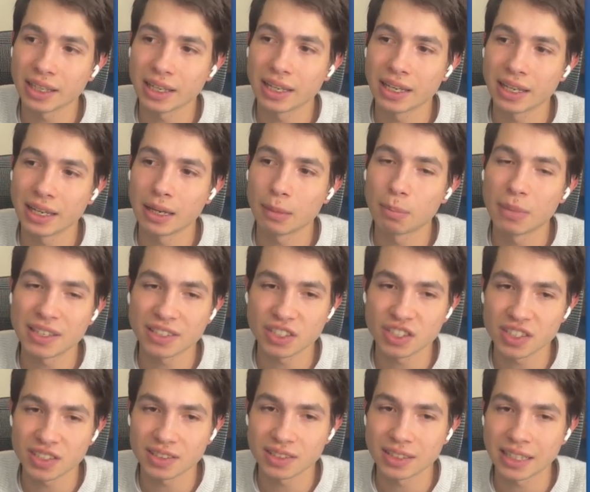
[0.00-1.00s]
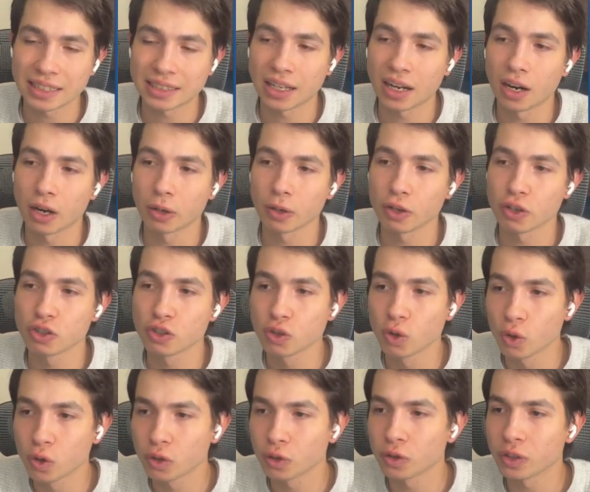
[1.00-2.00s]
messages that are
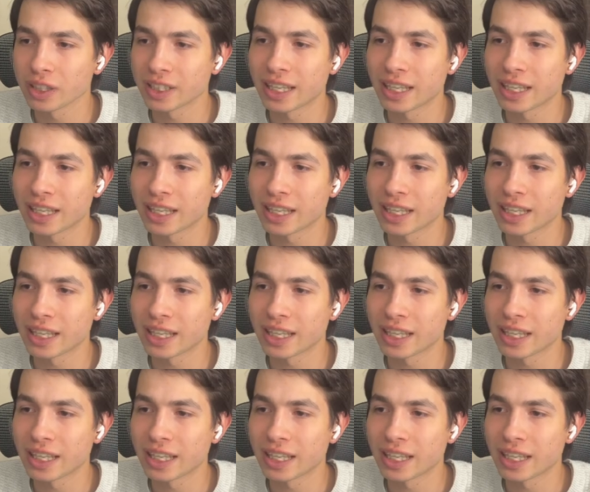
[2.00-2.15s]
shorter